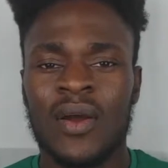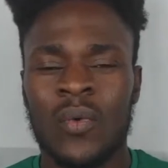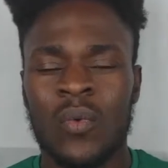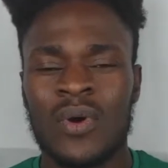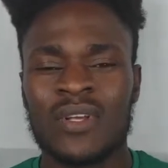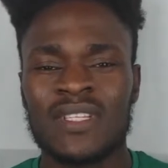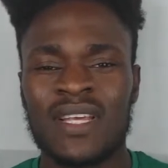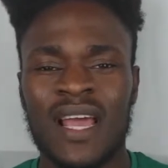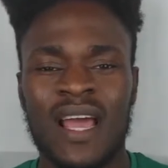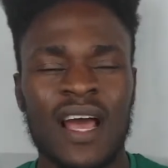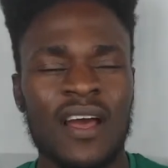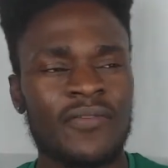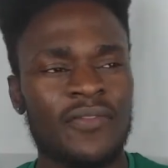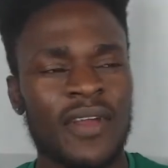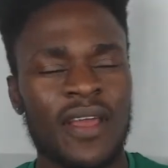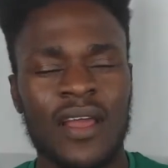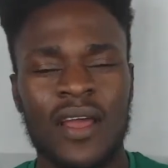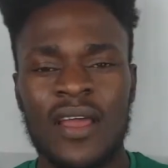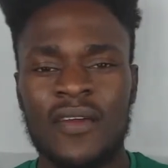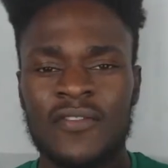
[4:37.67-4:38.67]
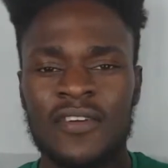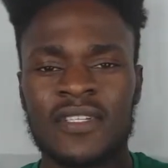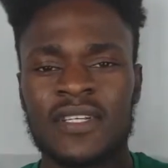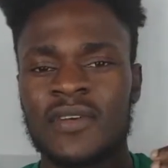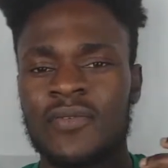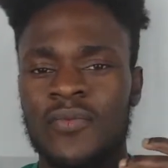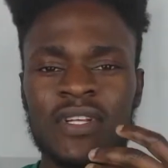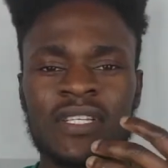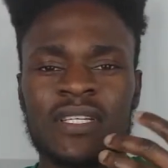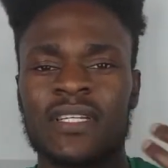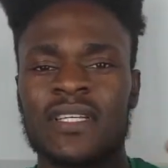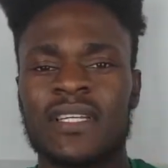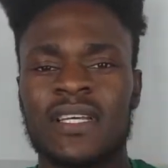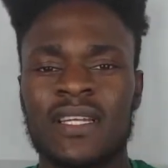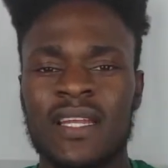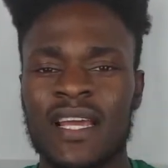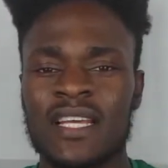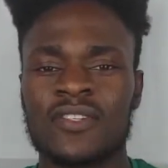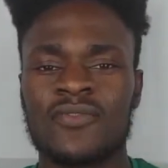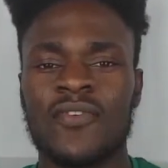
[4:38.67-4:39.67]
once I have everything written in
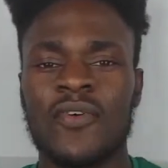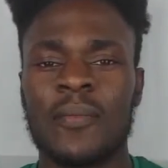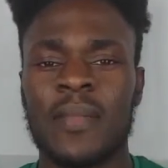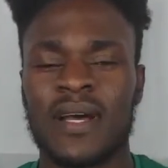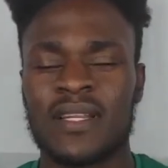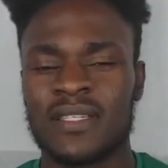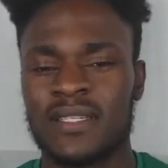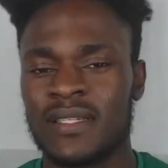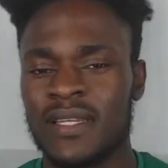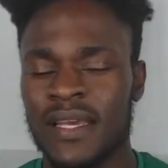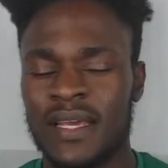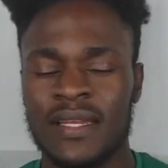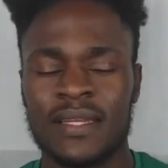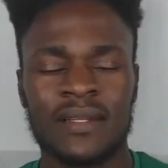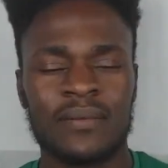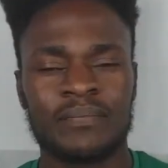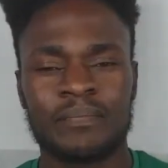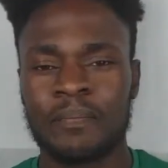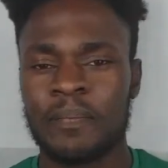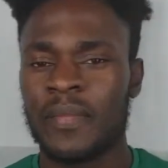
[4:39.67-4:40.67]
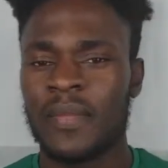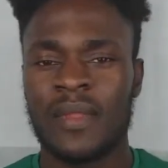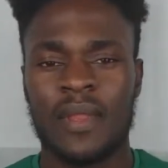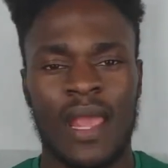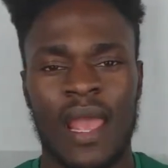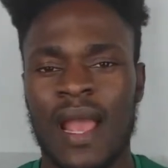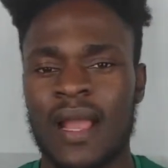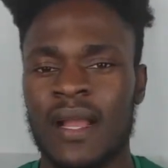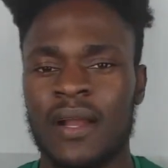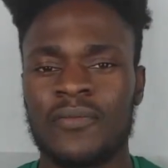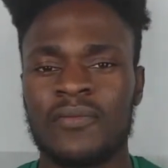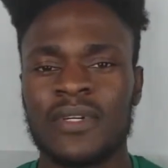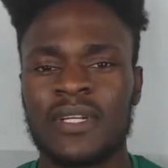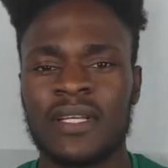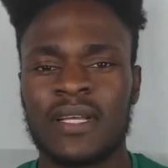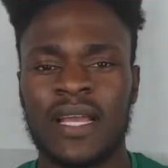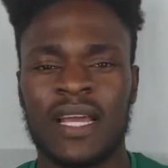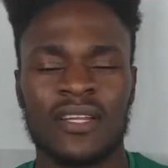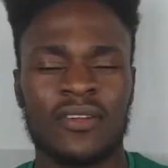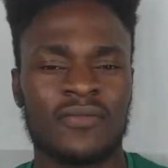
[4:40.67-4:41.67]
a nice format, then I can
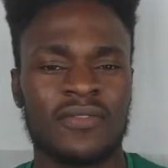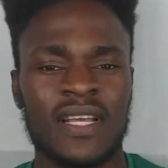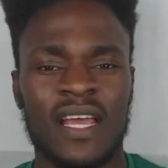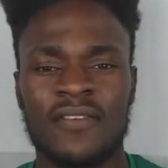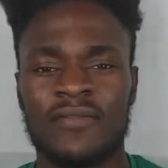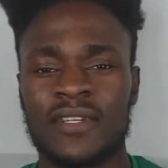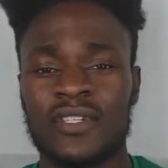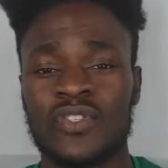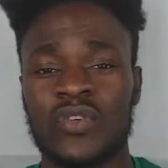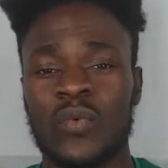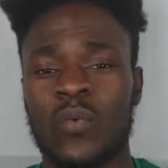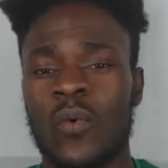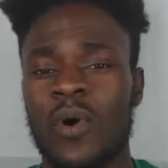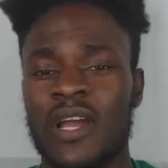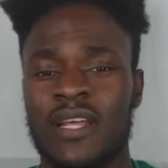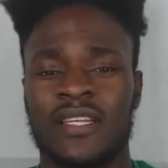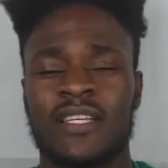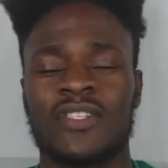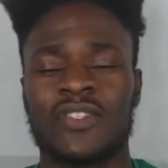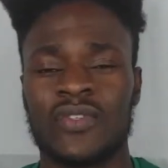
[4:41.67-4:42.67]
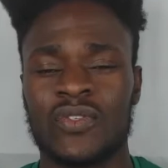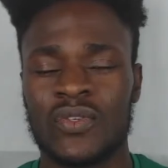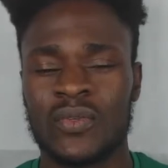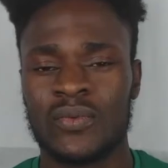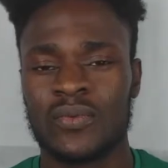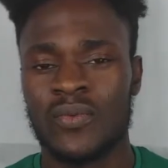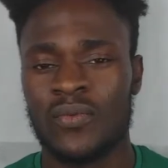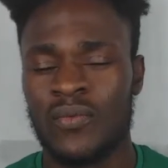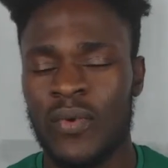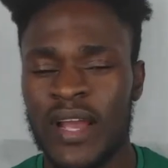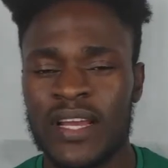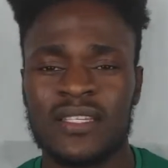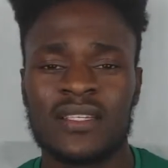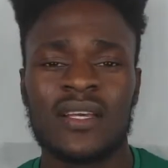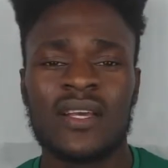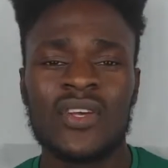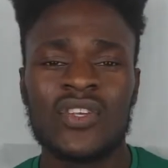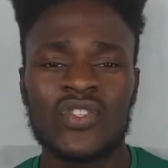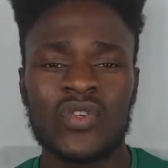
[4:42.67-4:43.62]
really kind of dive into what I need to do. Right.